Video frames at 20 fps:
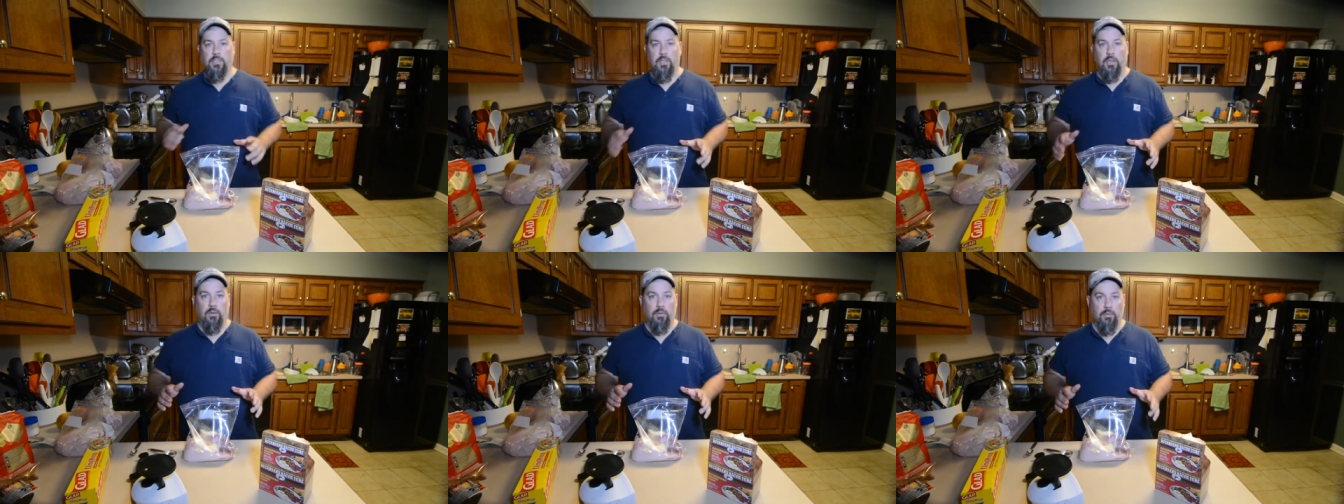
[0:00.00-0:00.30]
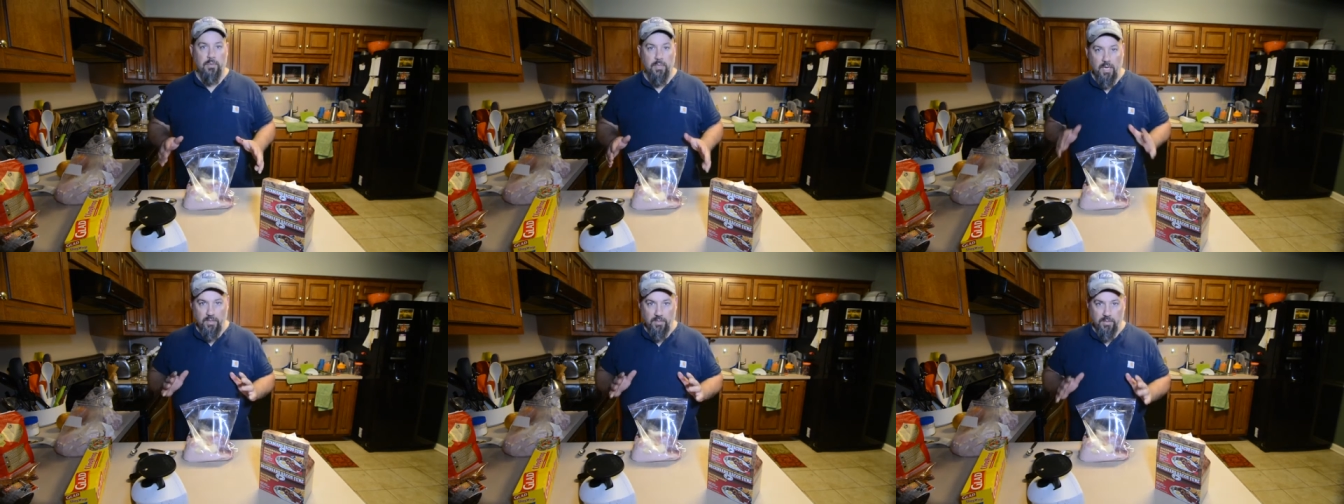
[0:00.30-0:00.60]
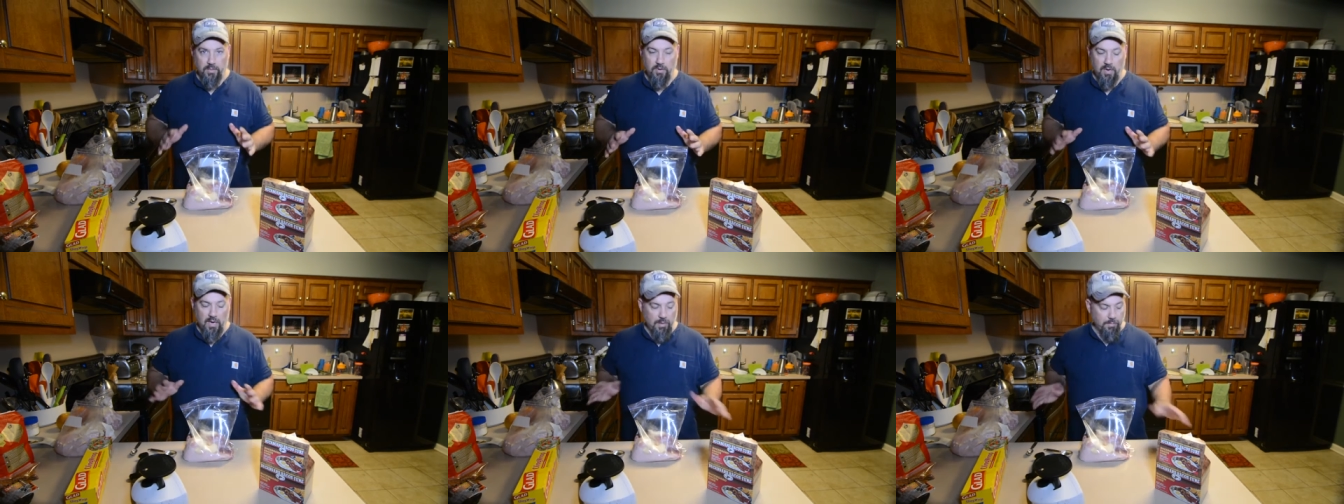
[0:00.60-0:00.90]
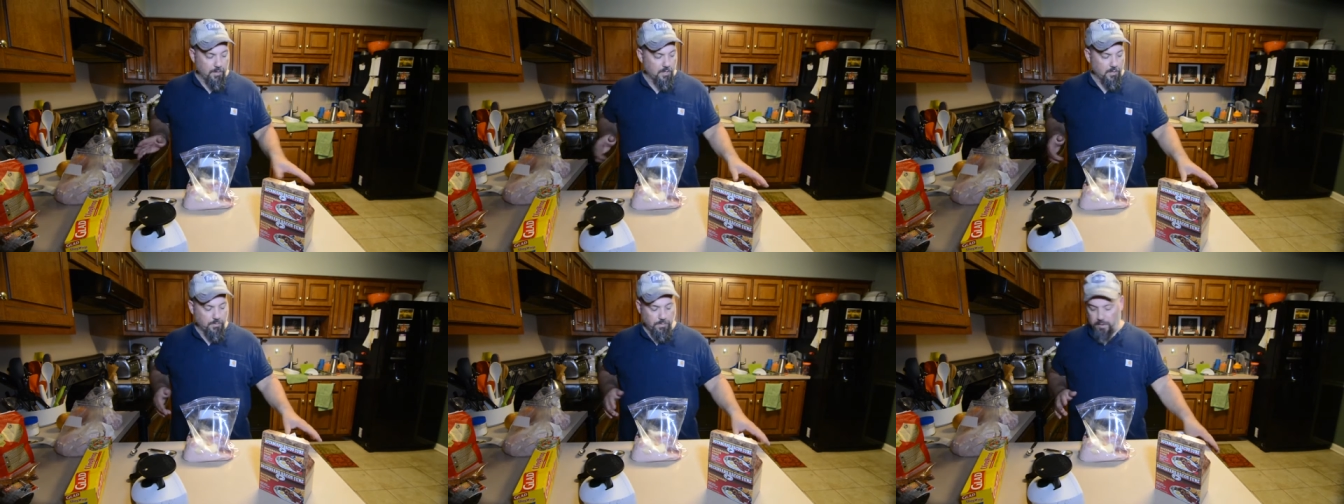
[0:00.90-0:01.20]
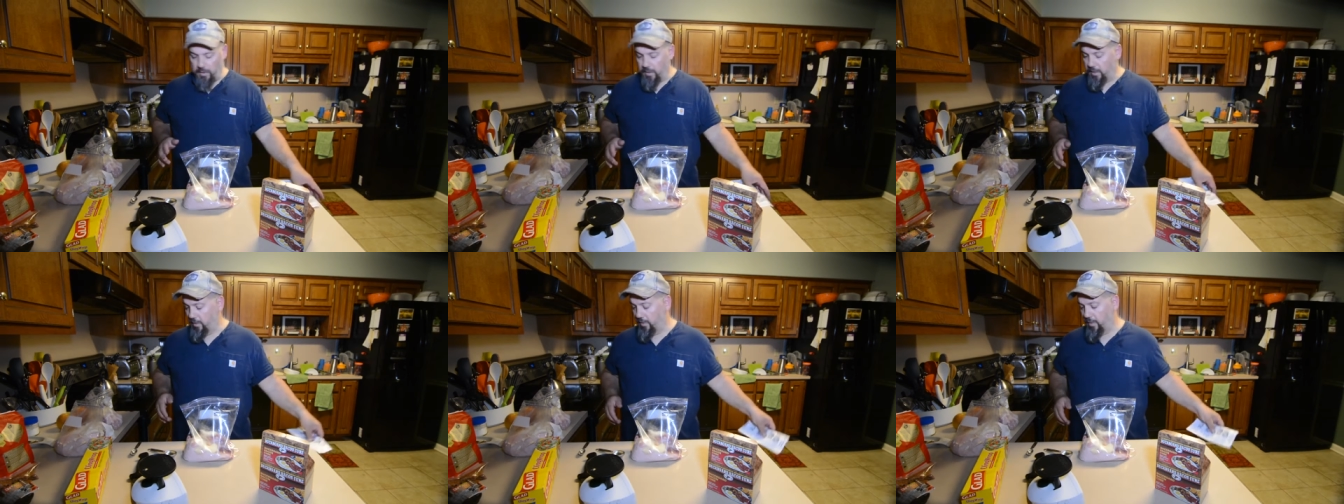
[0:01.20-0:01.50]
y'all, got the dry mix
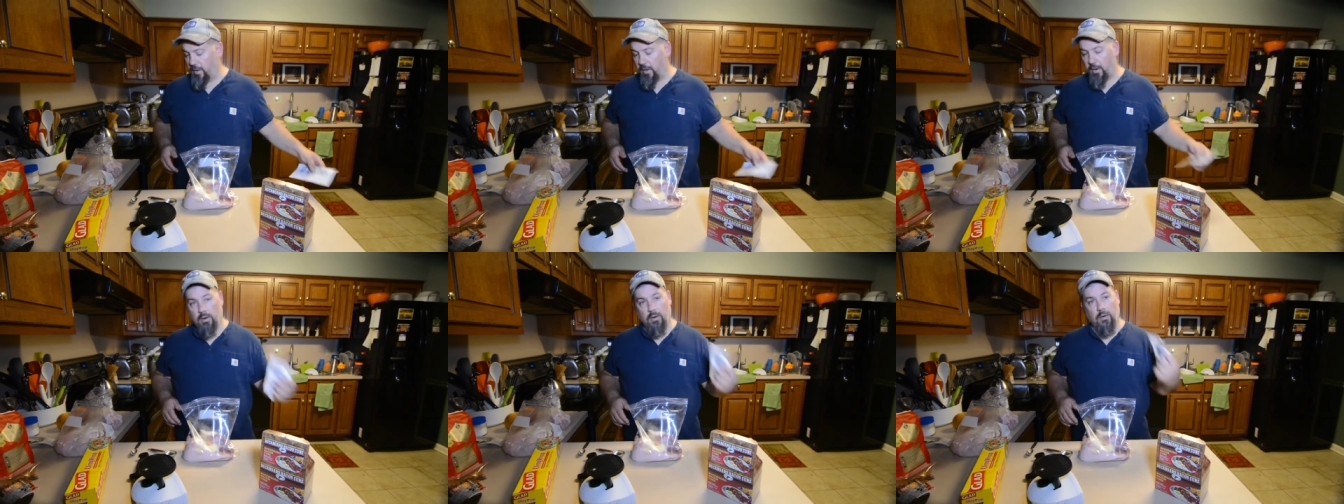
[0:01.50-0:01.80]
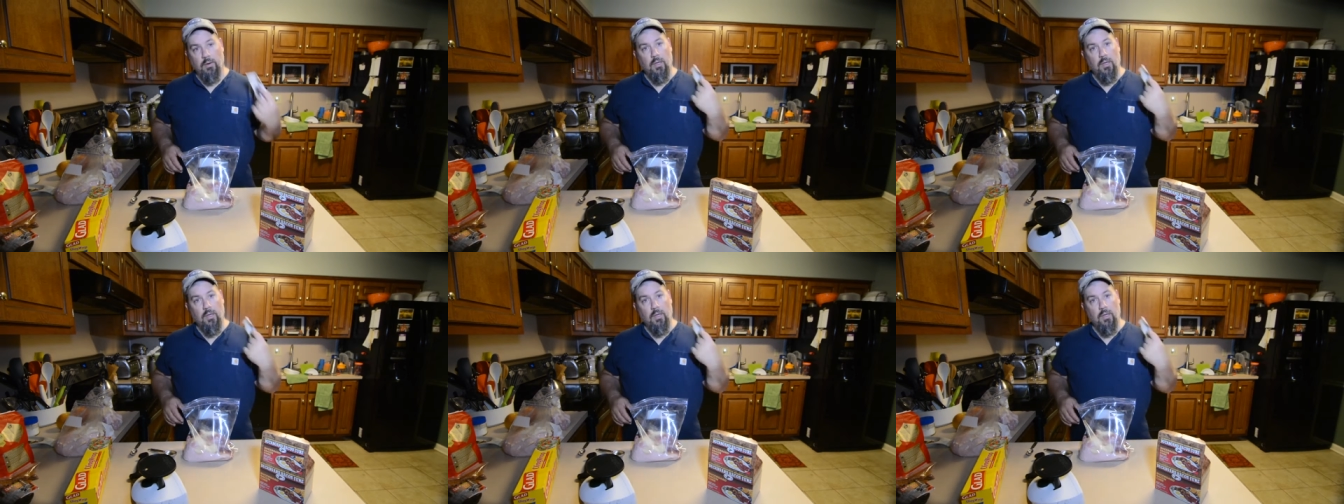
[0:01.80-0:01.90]
put in there,